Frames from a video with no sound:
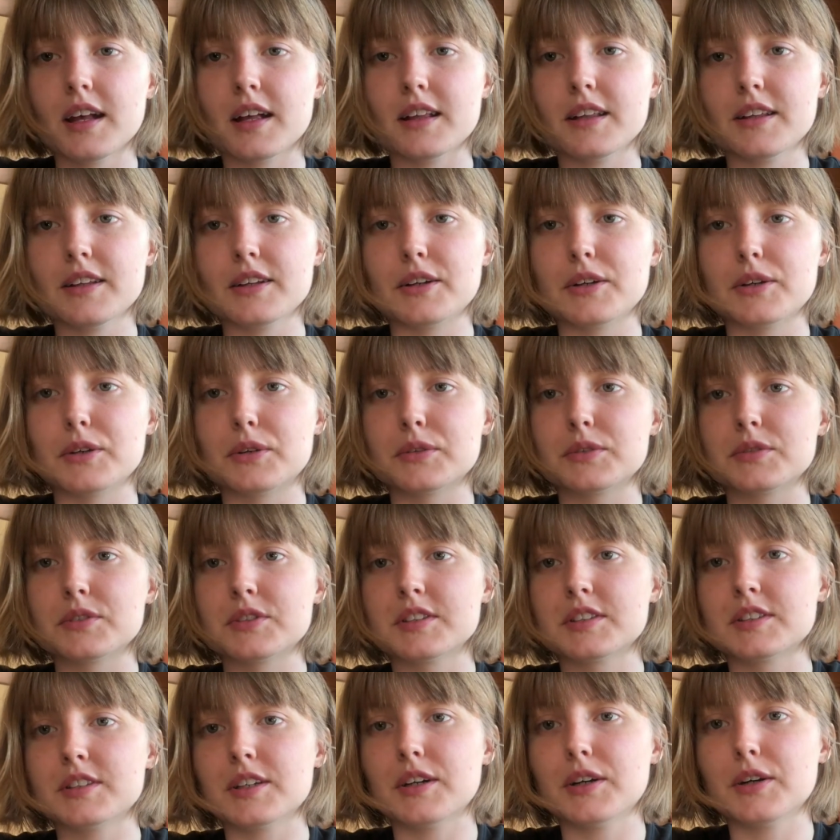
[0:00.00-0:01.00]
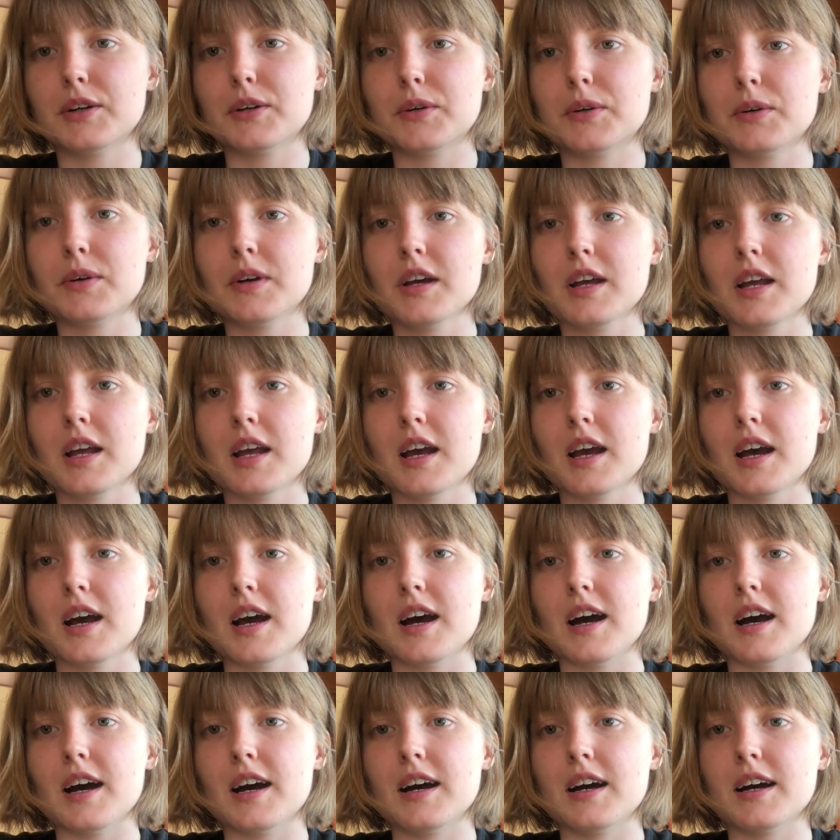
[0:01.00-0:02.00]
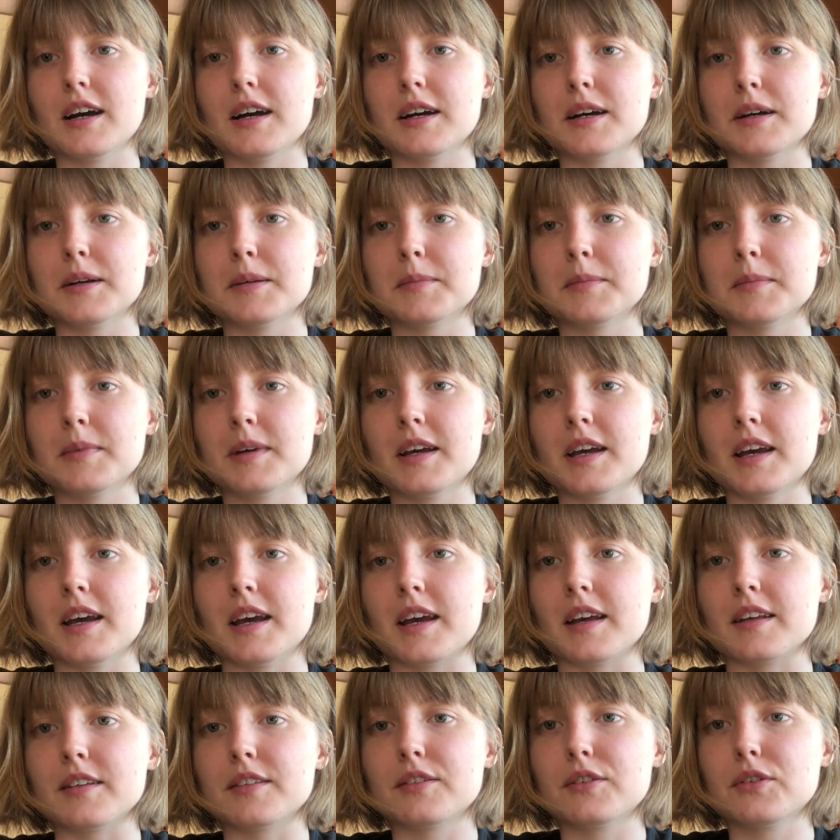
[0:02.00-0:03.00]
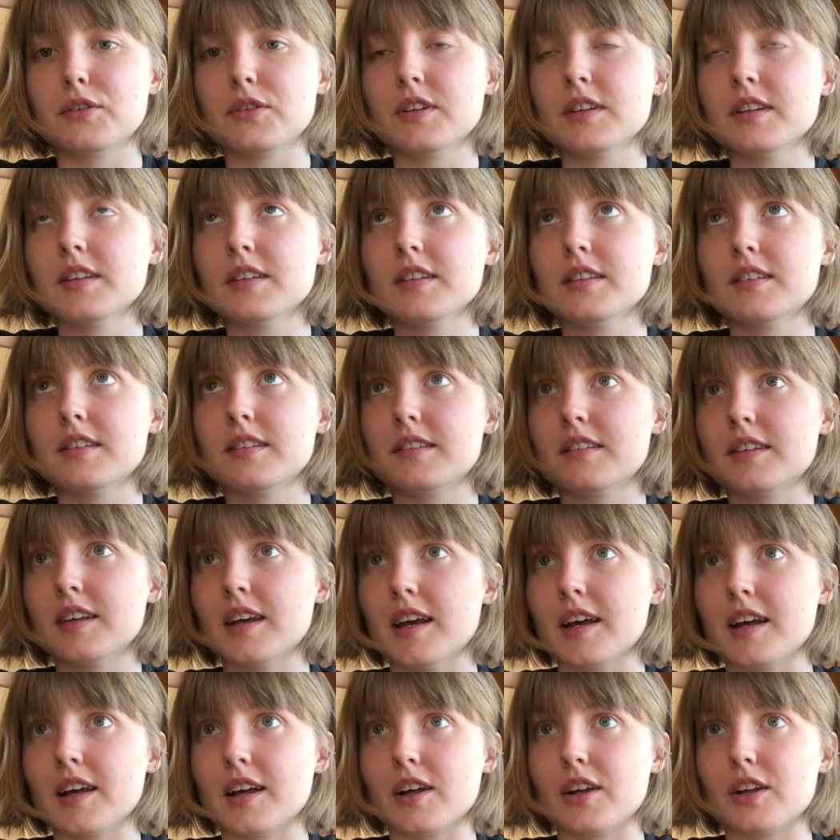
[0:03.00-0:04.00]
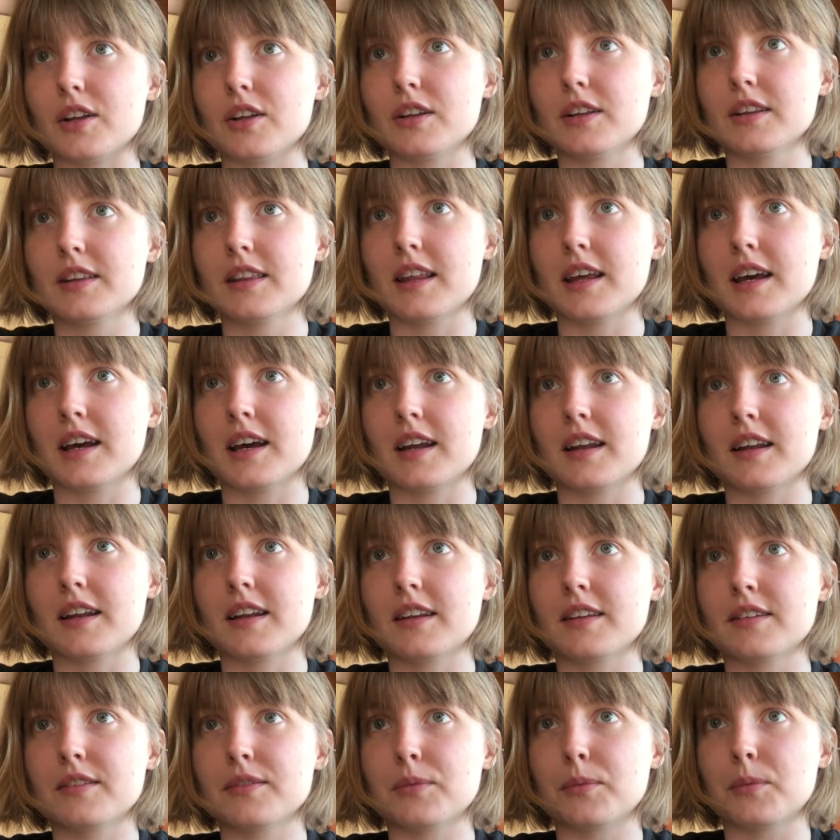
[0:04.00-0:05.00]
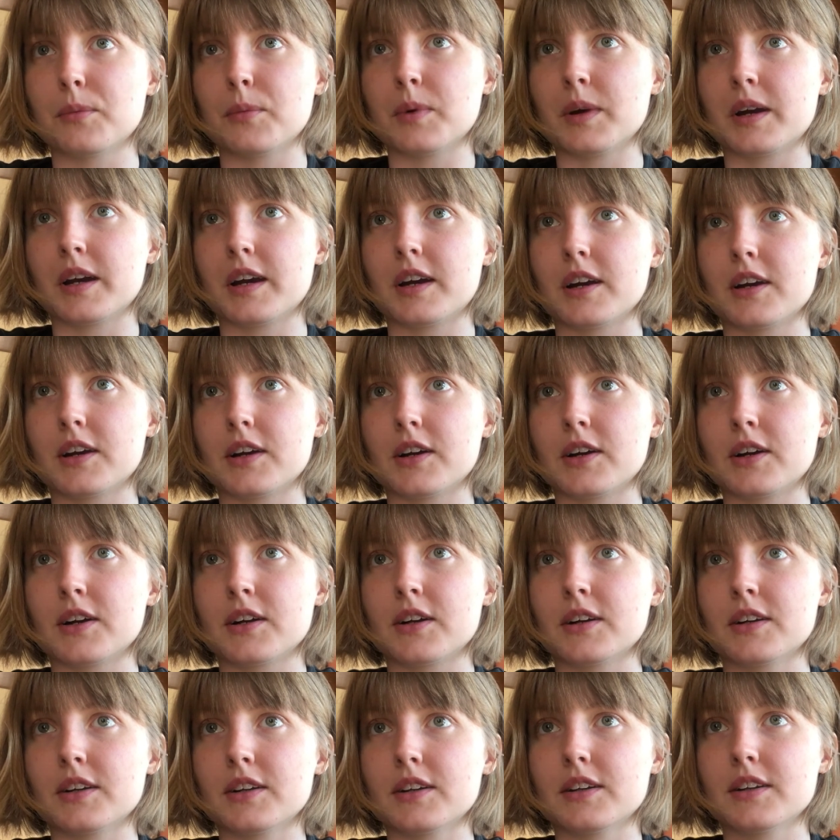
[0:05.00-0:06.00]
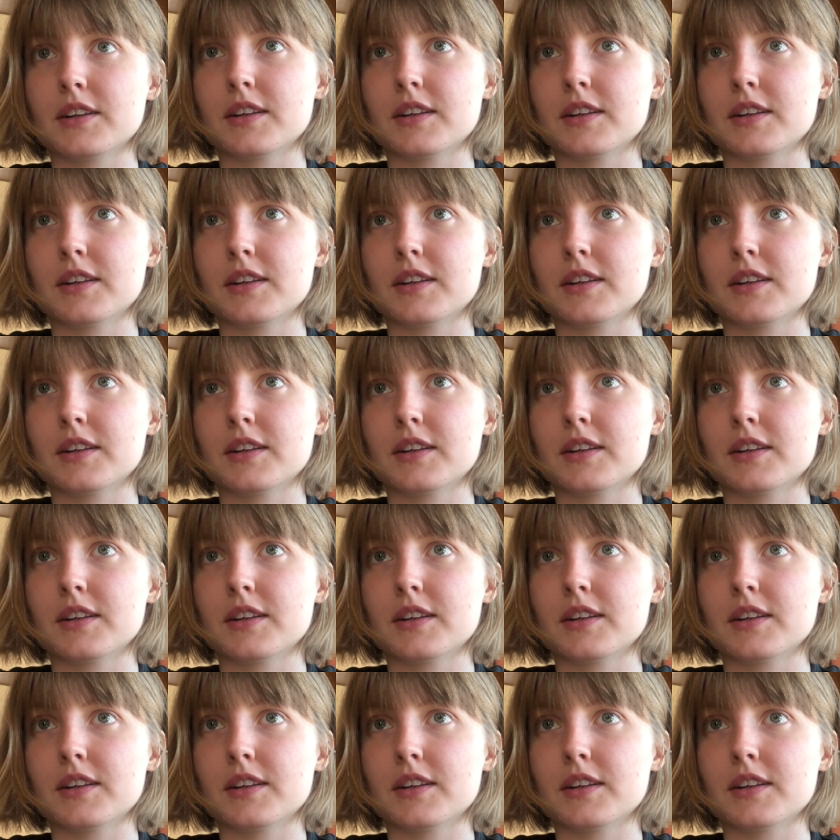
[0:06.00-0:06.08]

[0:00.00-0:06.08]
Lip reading: hello, so, as you can tell, that is where